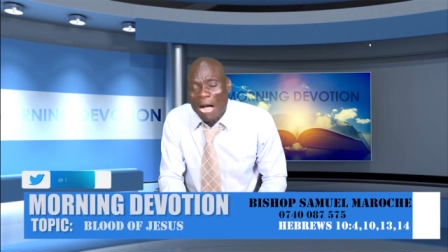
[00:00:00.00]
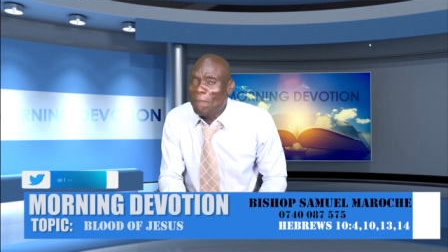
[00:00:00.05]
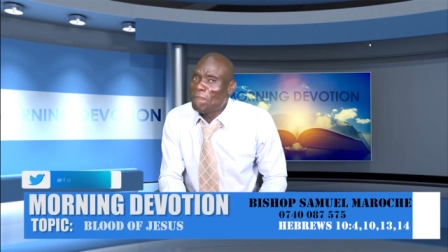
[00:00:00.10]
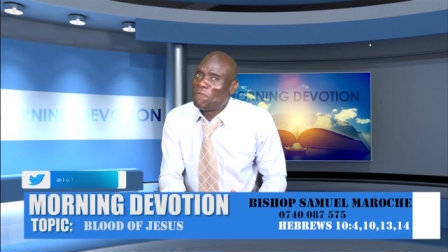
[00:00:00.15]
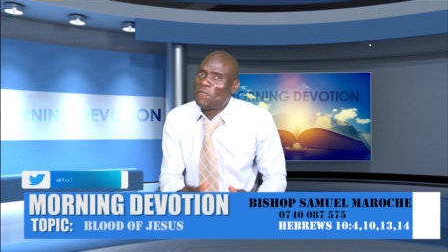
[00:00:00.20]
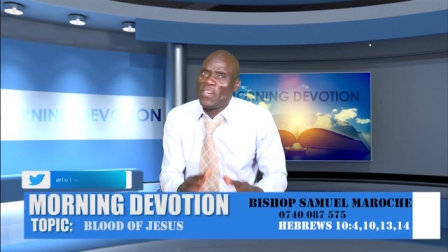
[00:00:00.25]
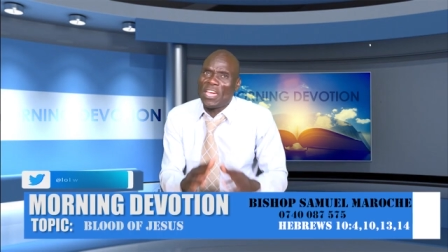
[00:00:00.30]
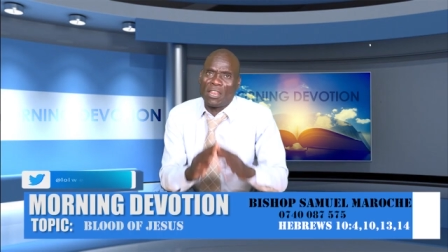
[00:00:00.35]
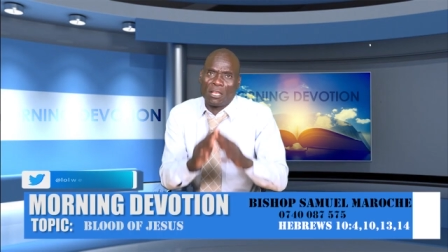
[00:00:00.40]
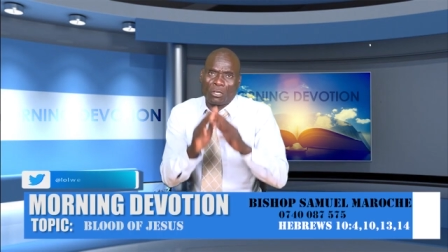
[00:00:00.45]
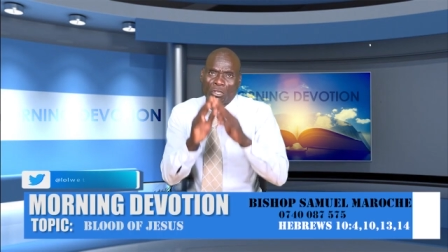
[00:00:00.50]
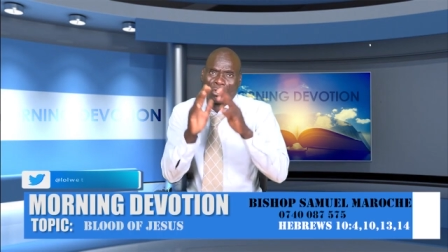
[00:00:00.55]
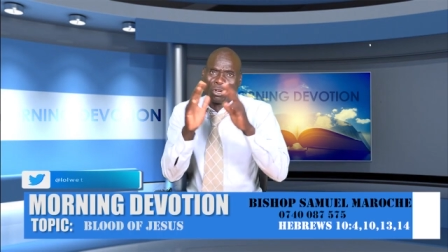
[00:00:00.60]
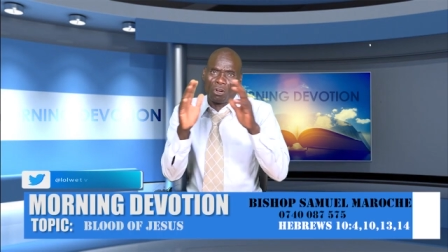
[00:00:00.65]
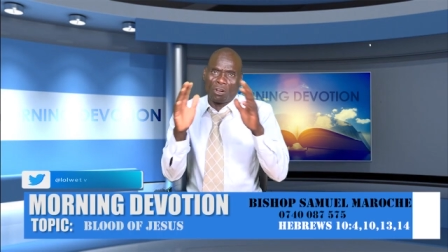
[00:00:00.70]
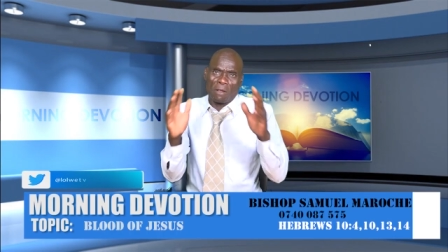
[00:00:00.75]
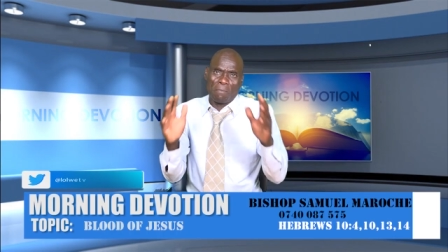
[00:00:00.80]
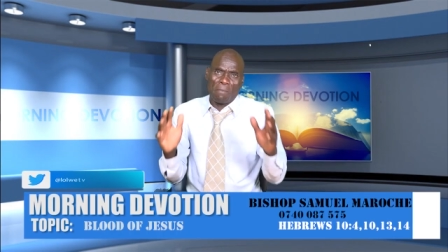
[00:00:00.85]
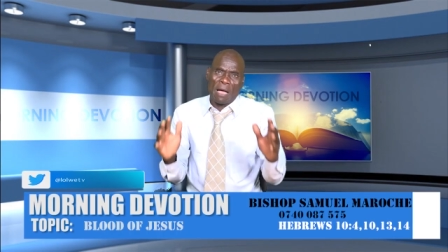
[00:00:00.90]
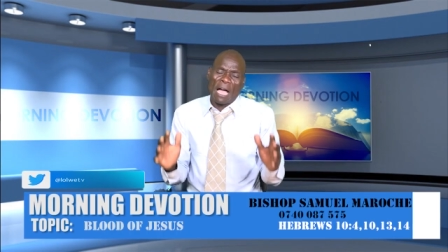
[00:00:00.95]
I'm very
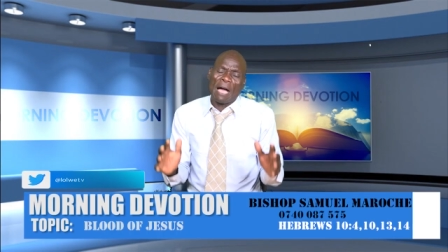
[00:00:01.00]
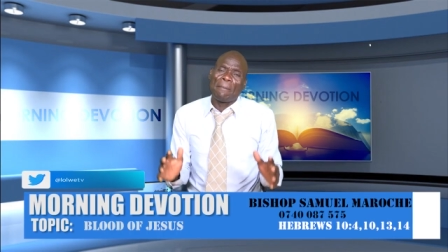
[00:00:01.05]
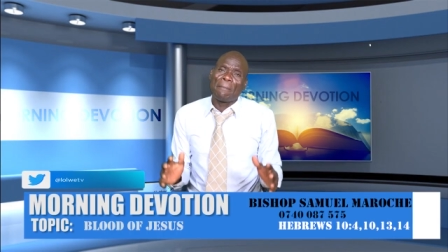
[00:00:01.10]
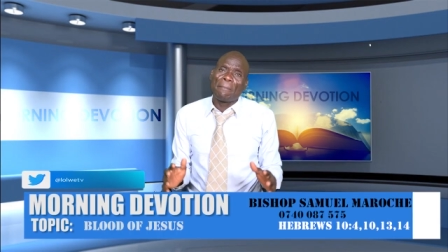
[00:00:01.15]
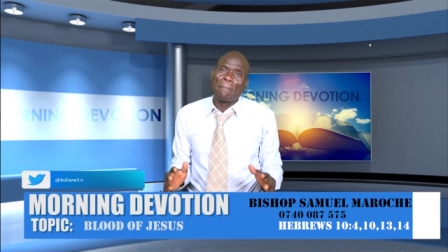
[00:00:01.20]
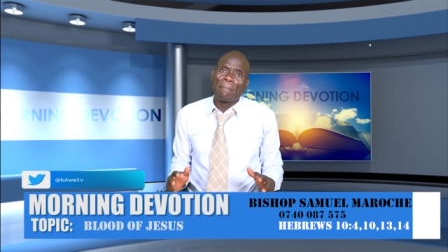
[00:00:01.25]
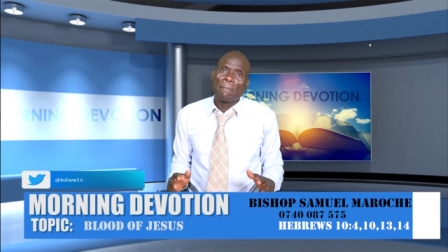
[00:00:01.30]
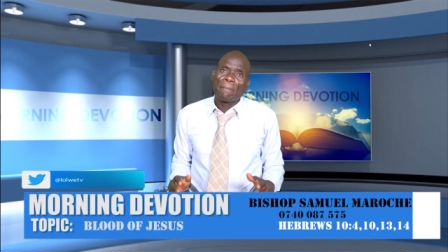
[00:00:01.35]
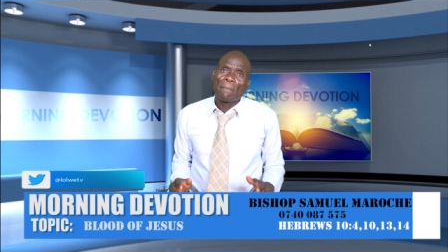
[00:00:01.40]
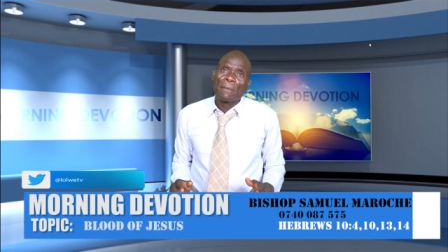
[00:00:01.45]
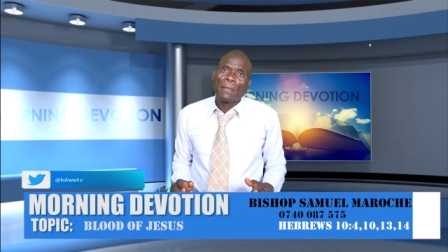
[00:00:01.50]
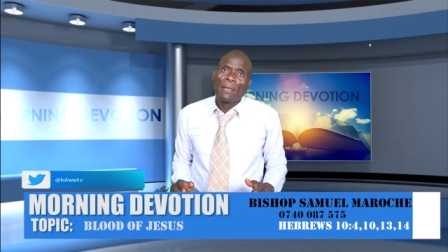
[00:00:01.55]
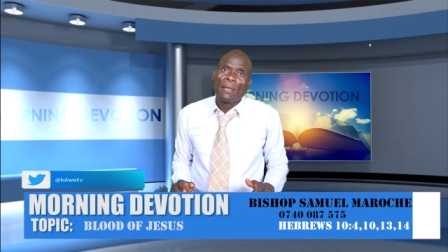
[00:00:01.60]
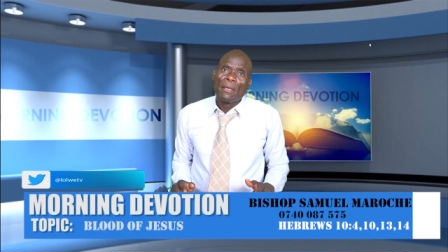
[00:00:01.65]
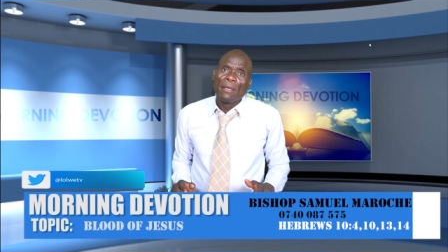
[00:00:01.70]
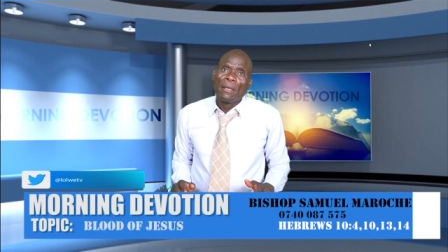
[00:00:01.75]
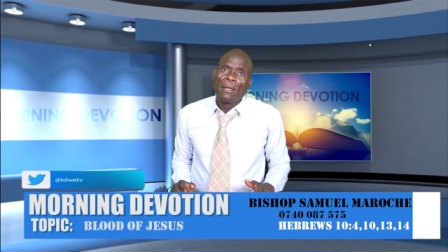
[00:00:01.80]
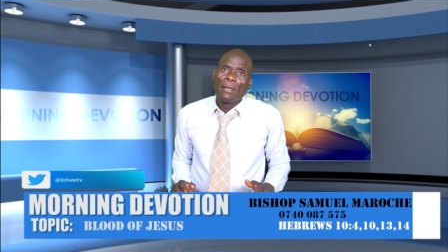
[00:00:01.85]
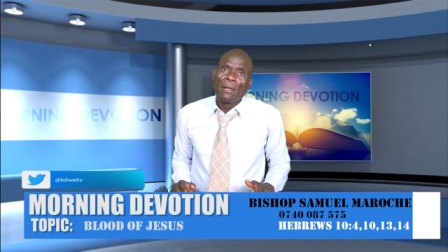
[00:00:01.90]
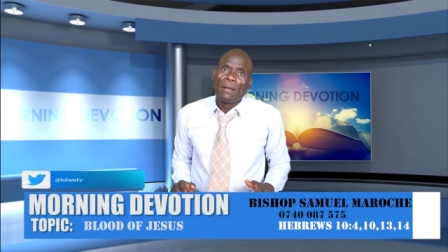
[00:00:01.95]
sorry, ma'am.
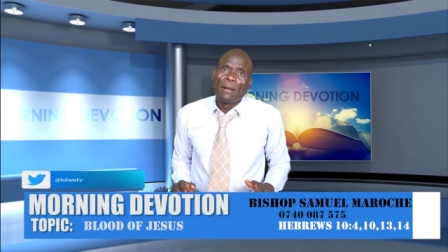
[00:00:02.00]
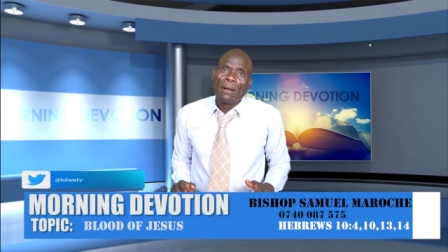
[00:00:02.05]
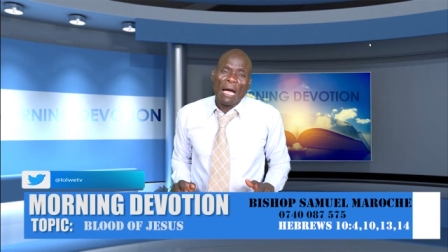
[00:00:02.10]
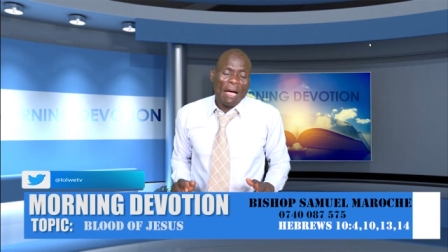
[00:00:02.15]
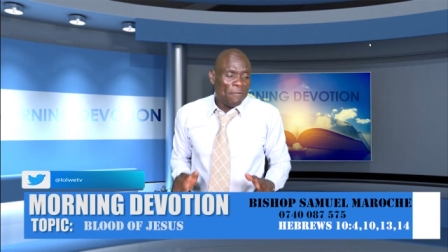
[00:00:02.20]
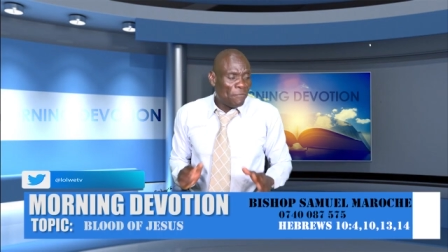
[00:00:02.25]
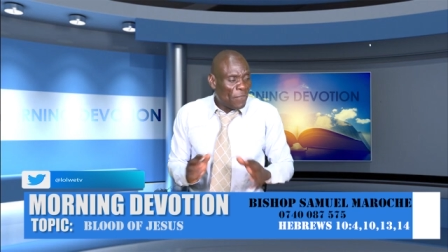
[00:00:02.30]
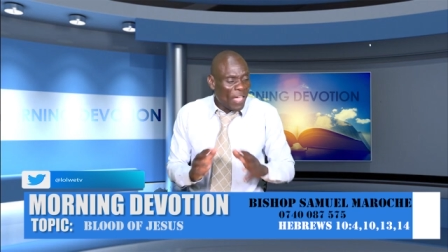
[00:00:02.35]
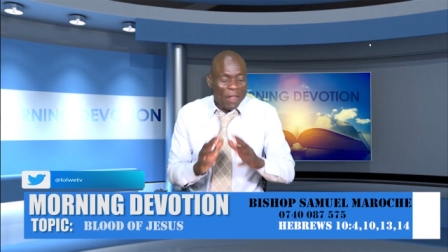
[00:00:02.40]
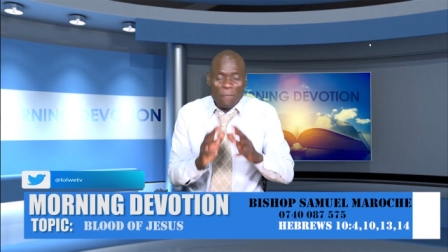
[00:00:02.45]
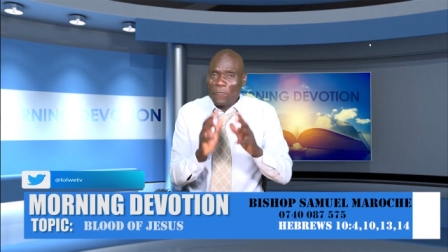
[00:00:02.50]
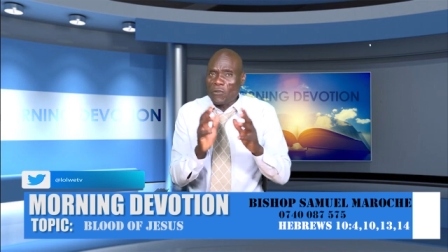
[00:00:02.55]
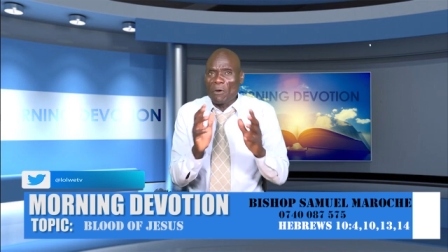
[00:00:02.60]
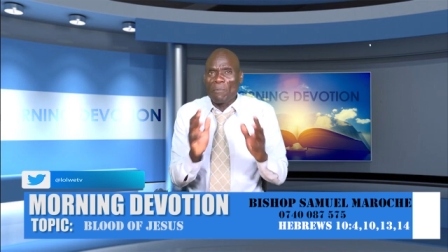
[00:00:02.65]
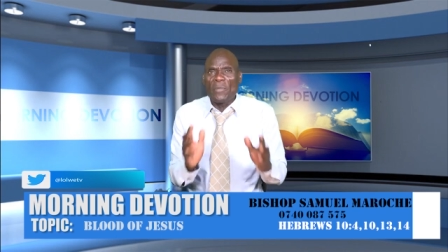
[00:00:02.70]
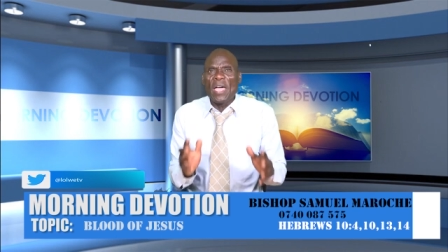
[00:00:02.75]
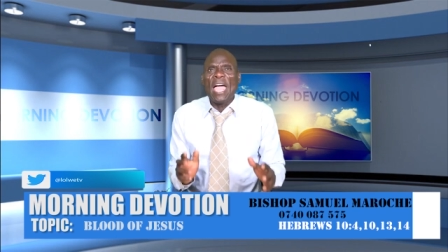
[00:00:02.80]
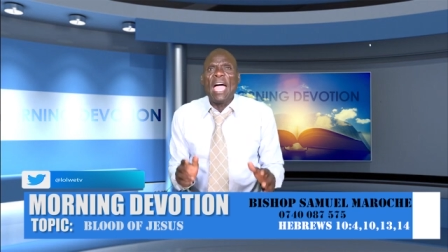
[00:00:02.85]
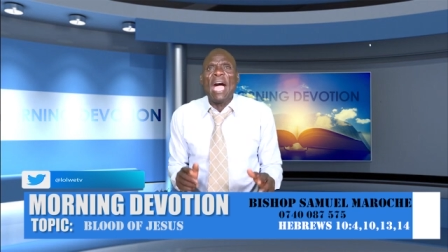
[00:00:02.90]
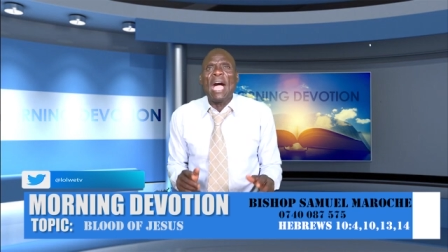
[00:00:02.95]
And then
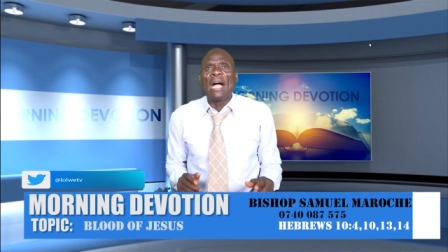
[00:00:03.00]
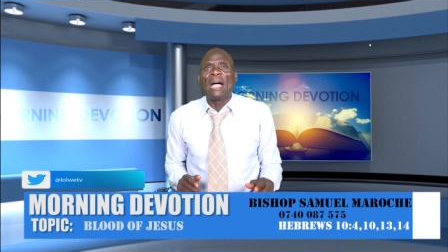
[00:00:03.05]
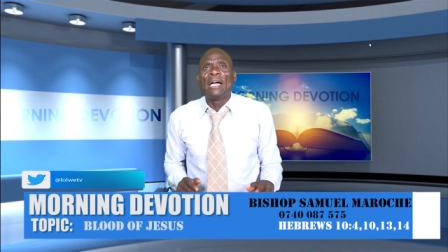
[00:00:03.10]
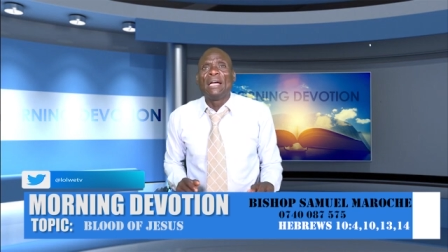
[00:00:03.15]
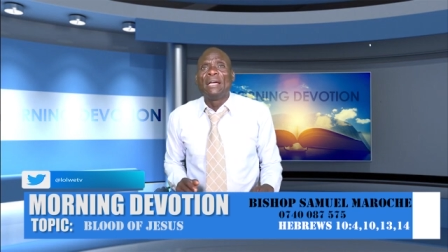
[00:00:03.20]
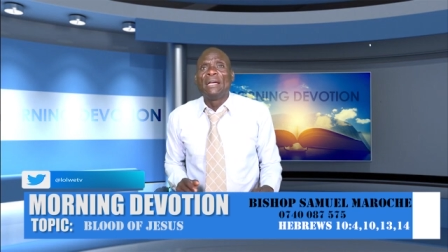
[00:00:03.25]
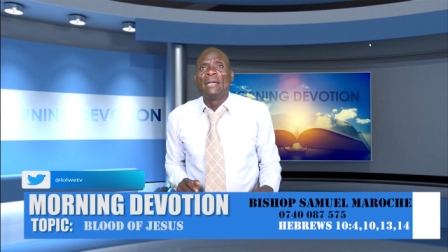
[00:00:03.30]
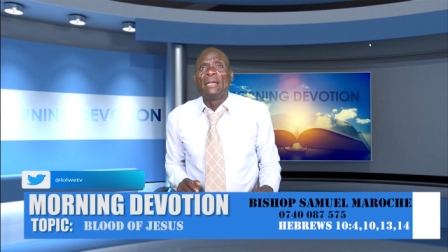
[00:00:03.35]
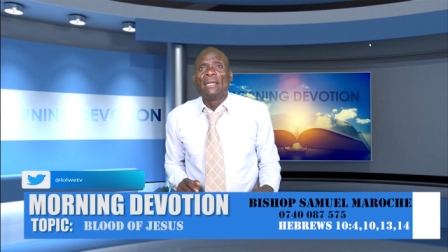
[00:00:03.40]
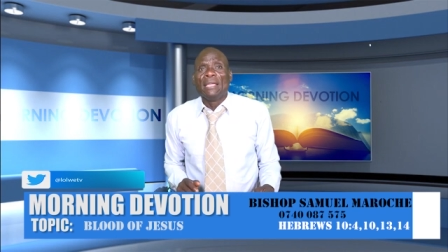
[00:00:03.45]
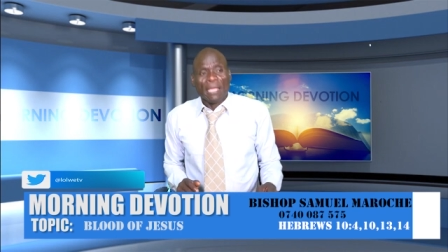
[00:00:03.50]
from there,